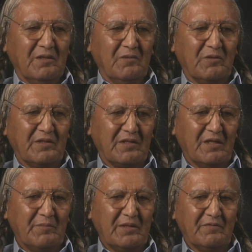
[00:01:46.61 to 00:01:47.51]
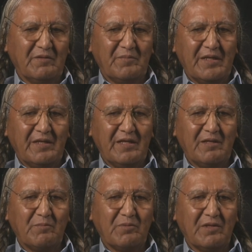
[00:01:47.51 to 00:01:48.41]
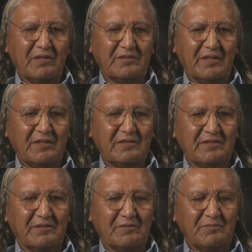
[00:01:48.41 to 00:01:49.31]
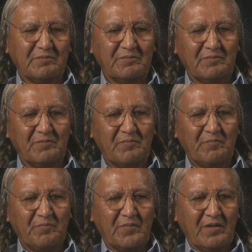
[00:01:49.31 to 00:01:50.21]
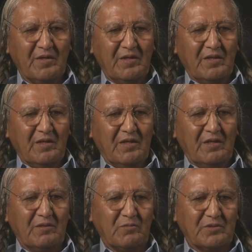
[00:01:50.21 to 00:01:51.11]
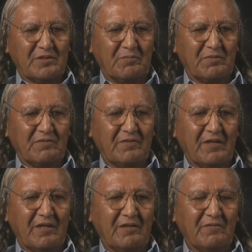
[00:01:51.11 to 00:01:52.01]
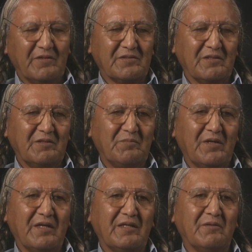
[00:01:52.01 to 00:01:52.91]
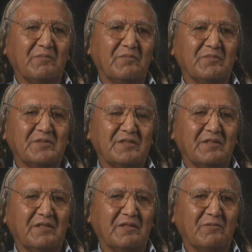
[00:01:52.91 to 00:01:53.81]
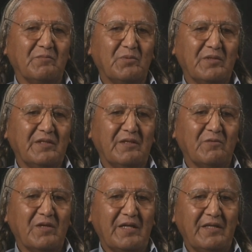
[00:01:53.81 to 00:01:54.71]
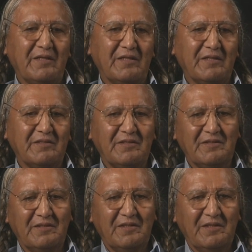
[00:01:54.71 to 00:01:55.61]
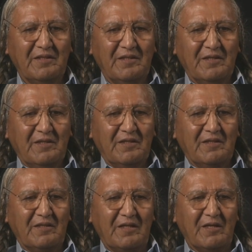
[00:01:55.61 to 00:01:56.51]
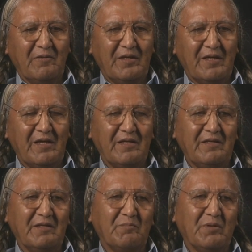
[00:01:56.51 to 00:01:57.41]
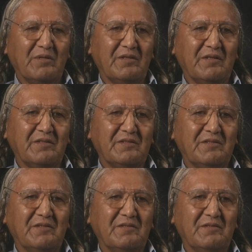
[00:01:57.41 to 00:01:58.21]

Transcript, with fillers: With the coming of the Manhattan Project, uh, it was simplified eventually by them uh, put it in writing that the area had the abundant